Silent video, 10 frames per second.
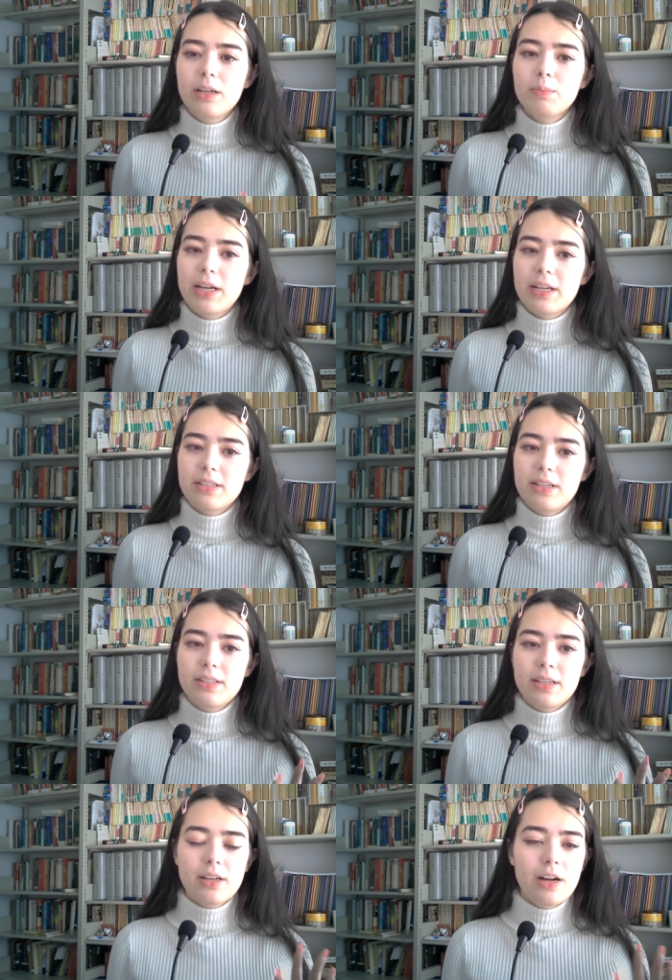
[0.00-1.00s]

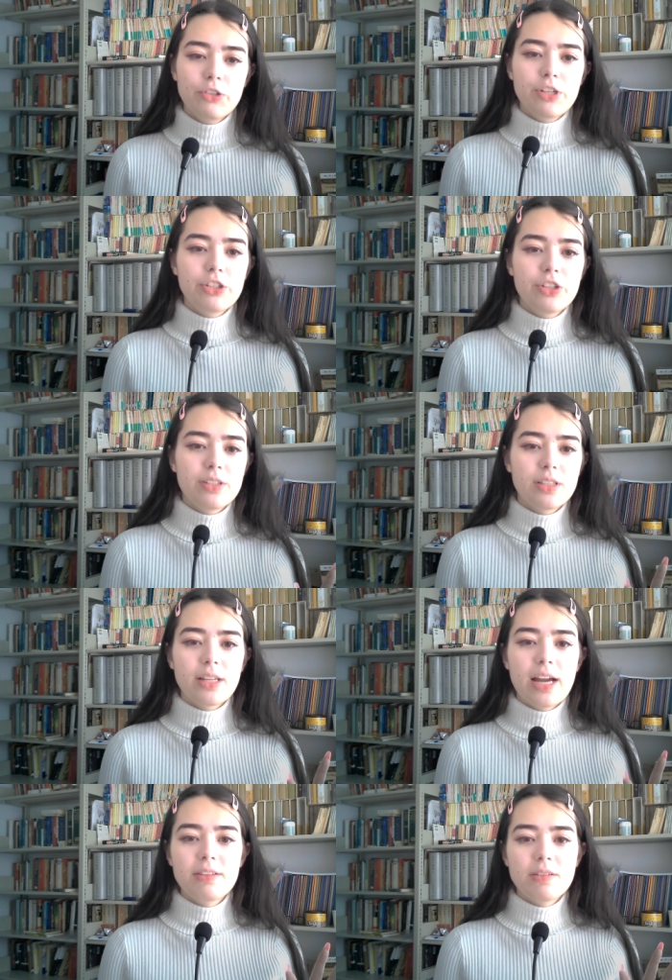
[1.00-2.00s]
complexities and contradictions in the
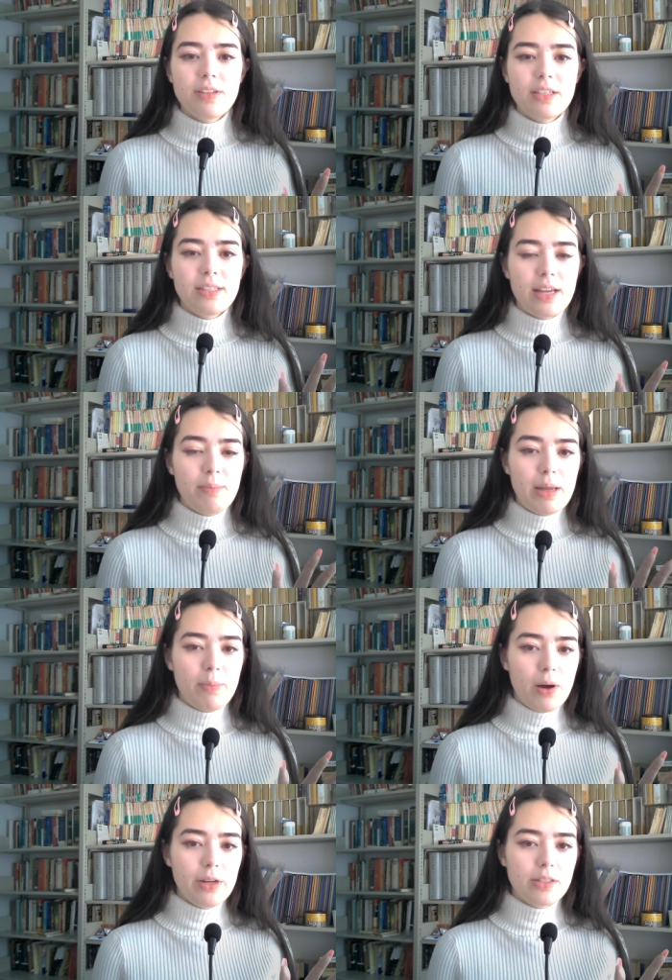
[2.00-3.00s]
lives of these 10
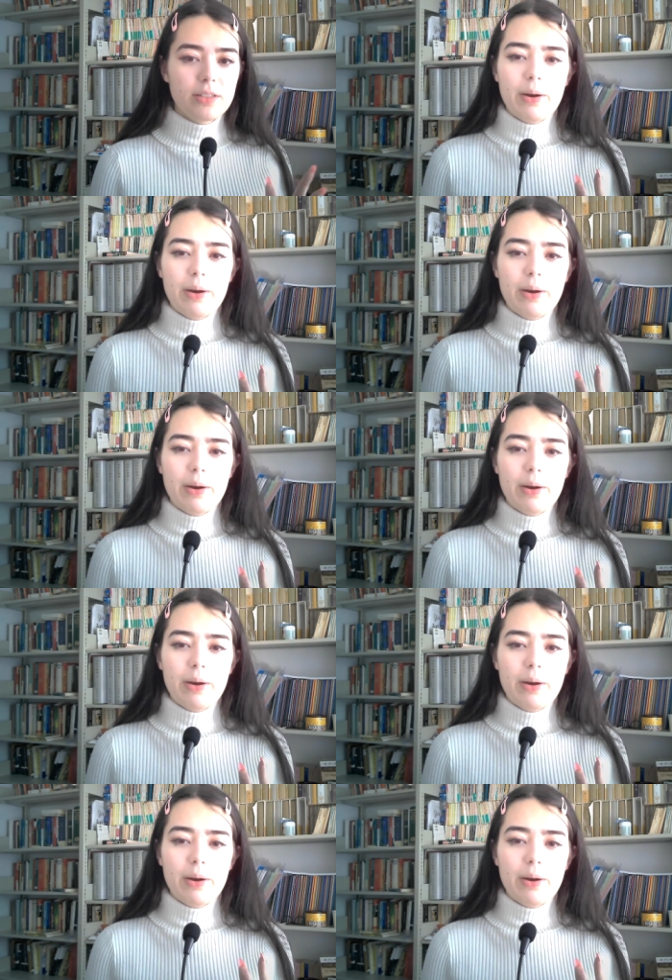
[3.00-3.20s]
poets.